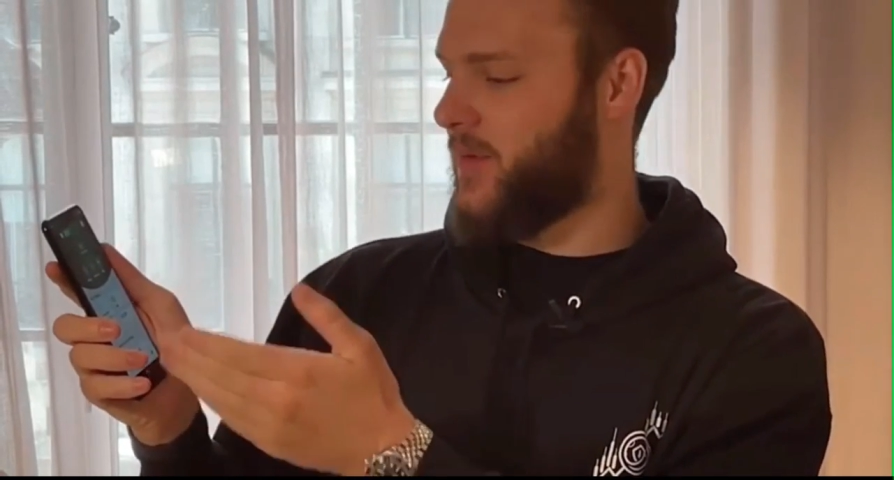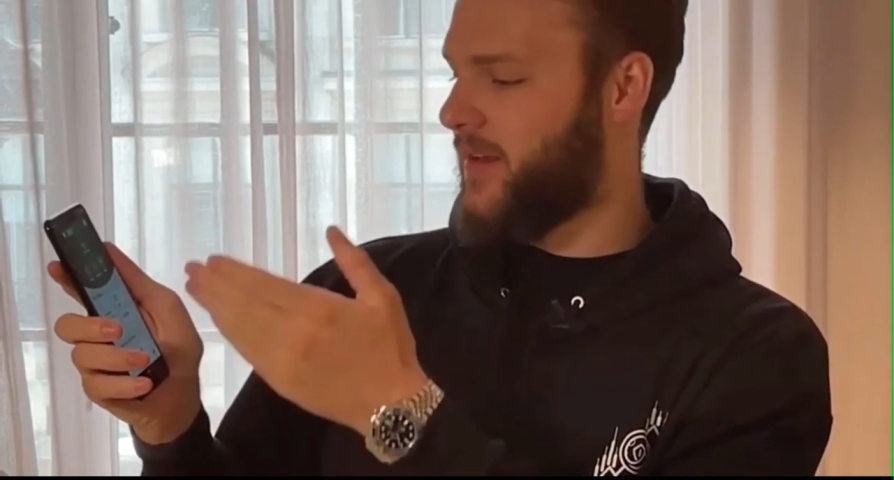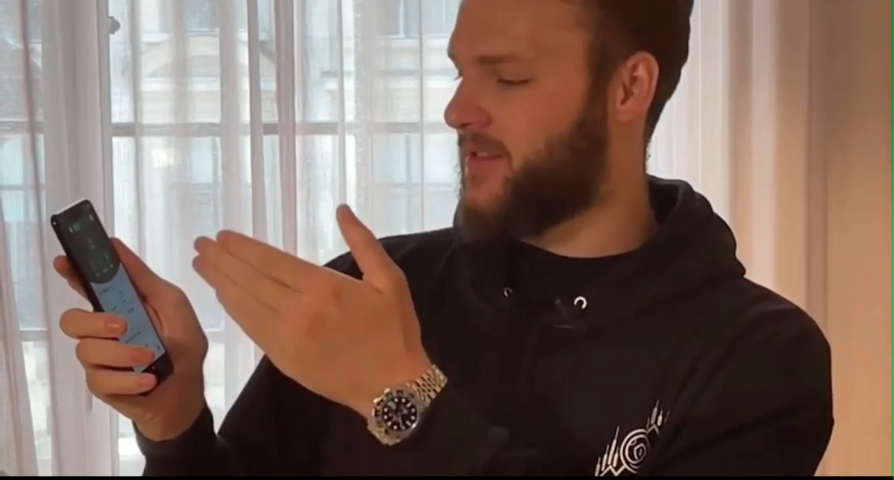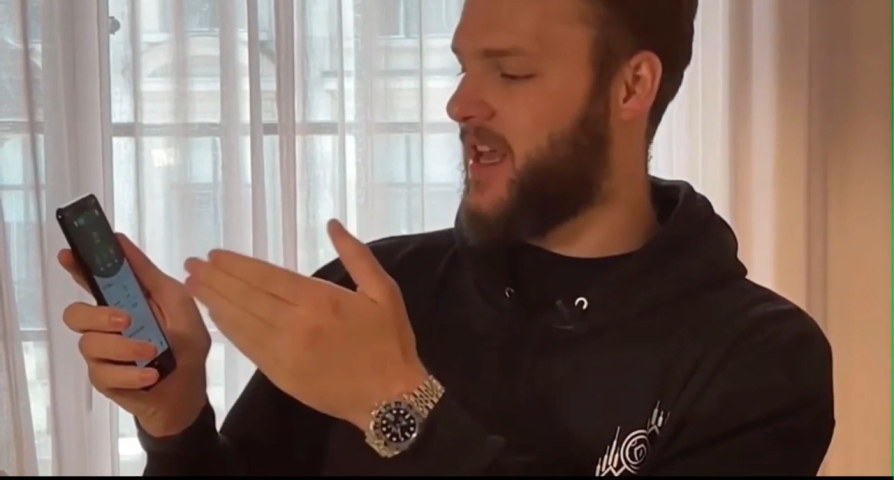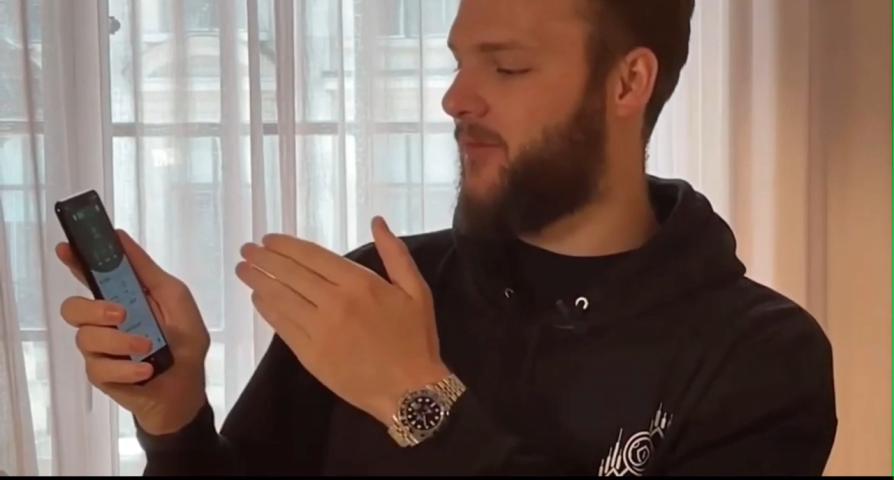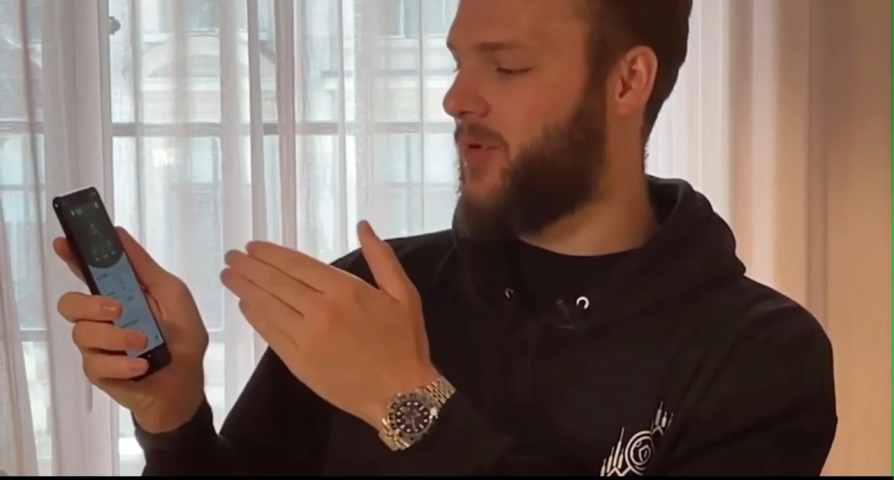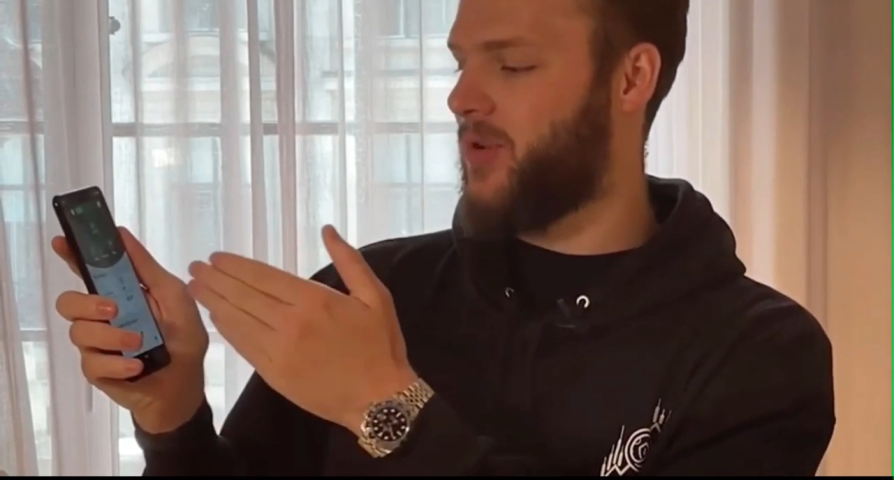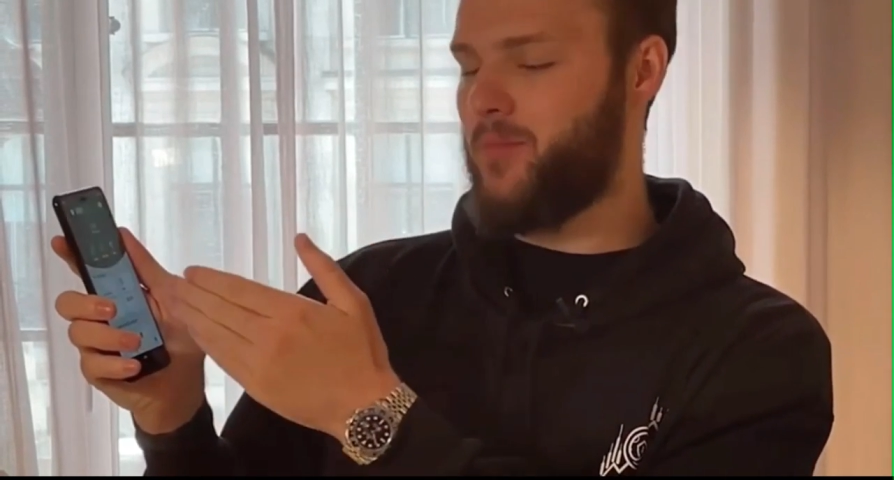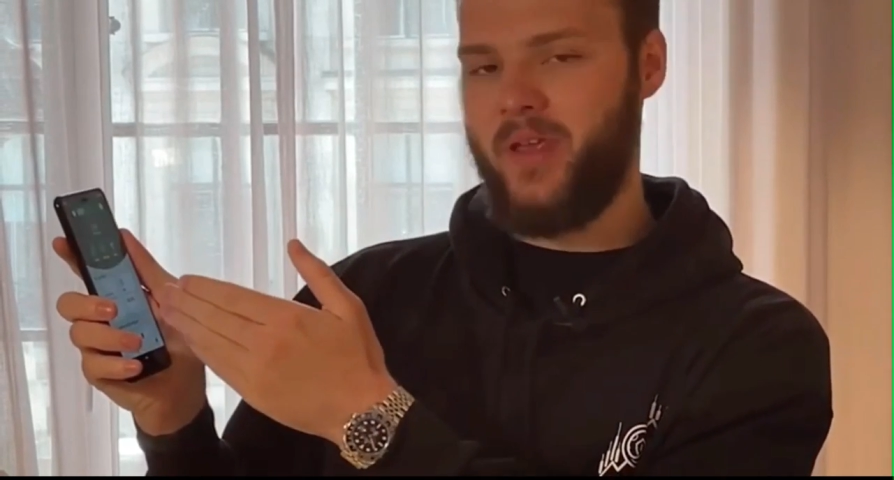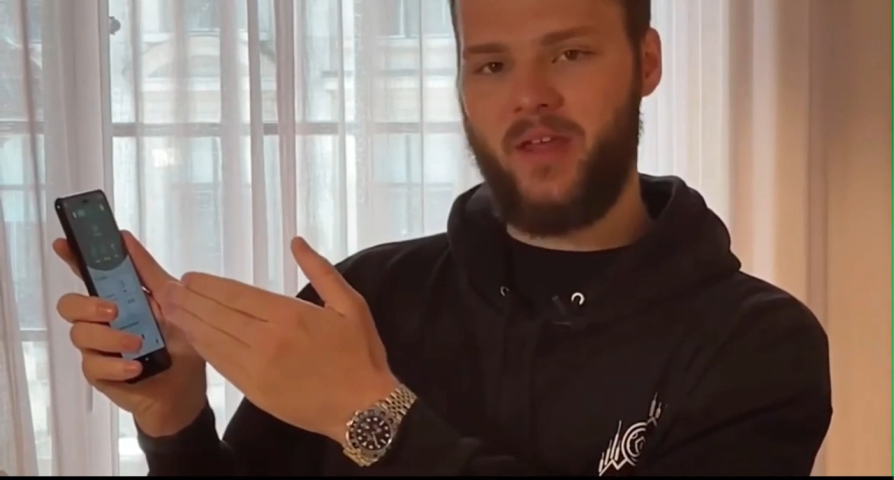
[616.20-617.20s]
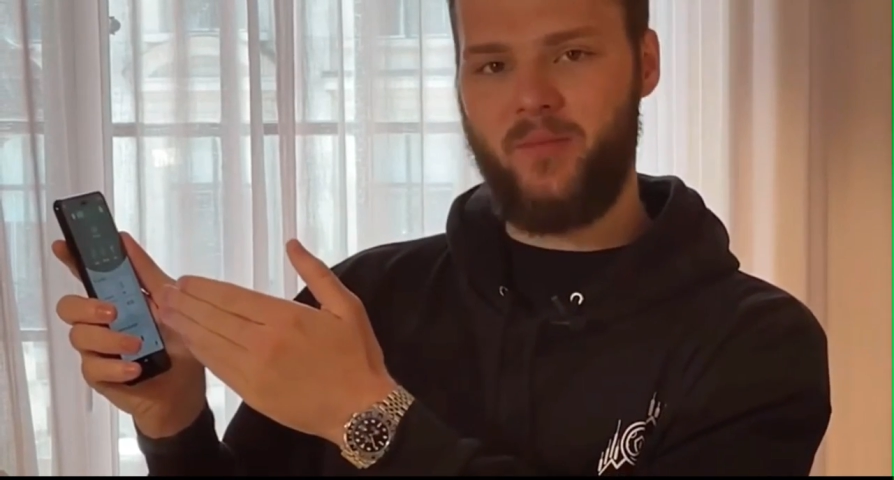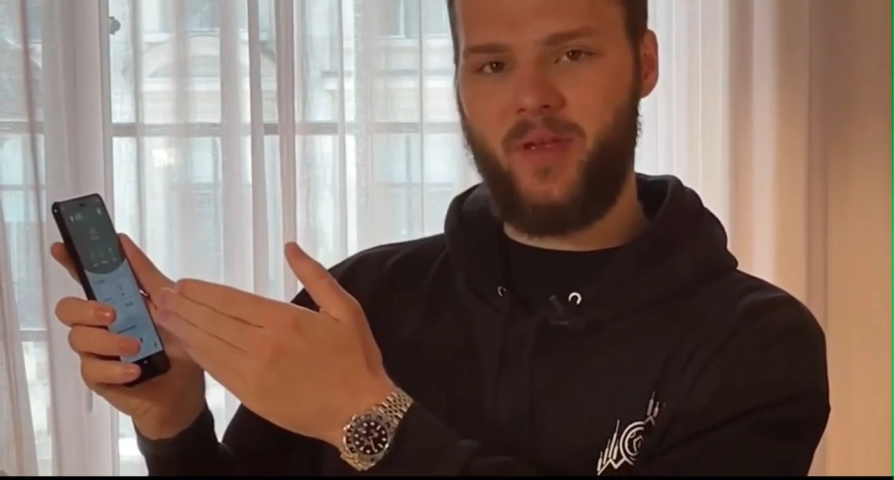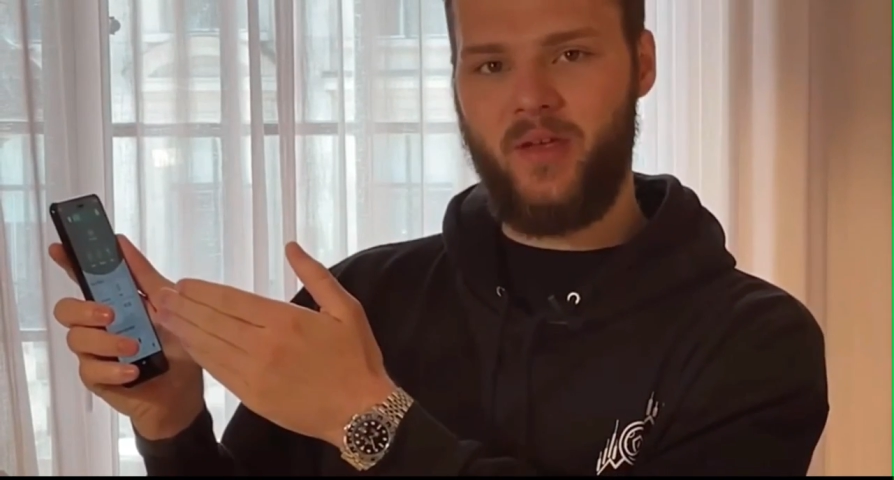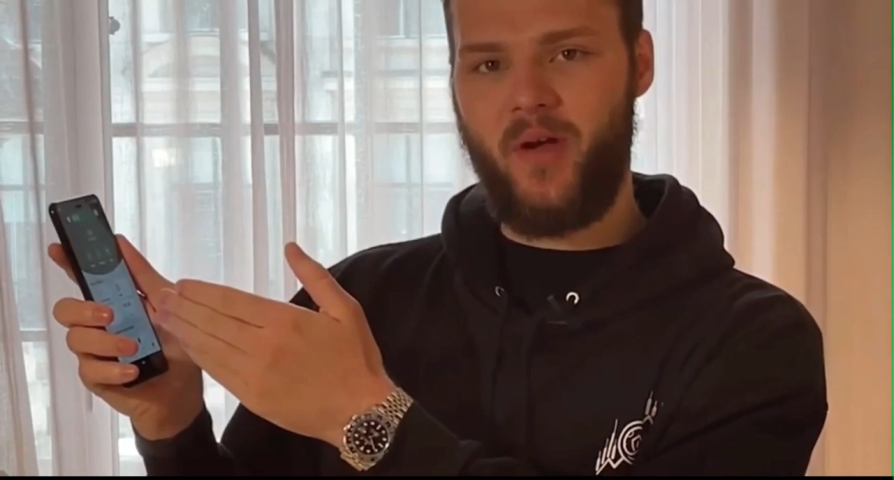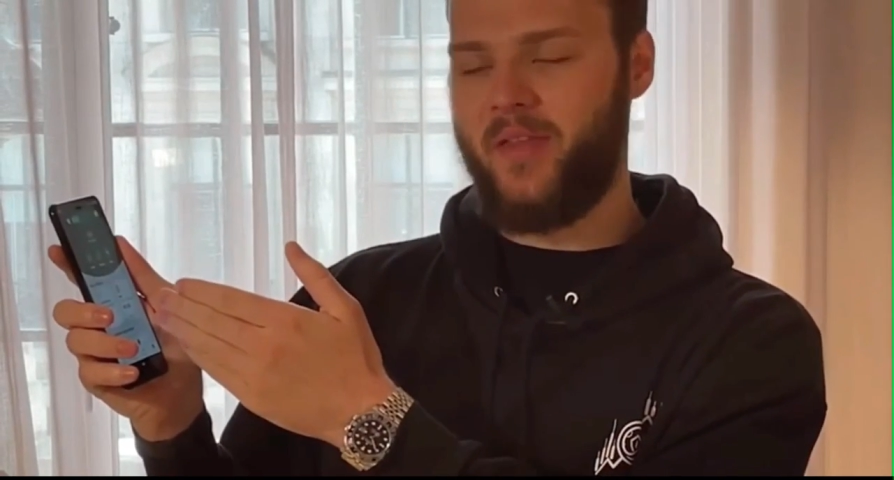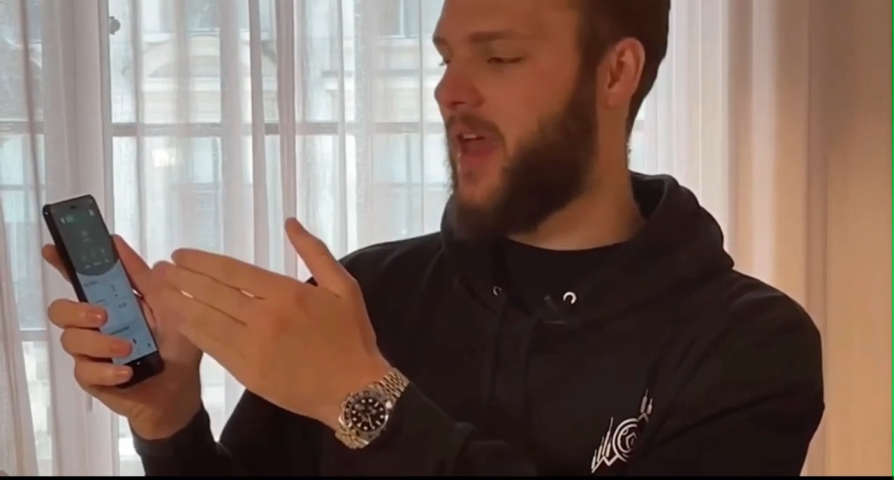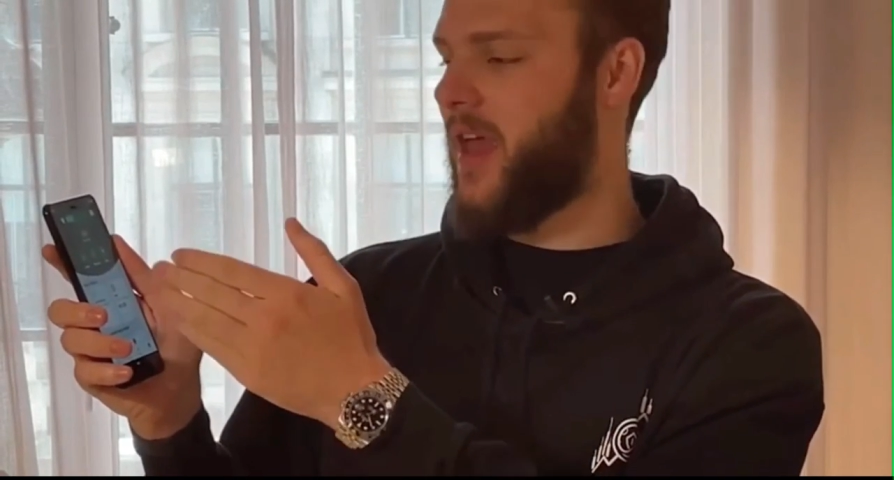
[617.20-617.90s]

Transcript: It's gonna be the live prices,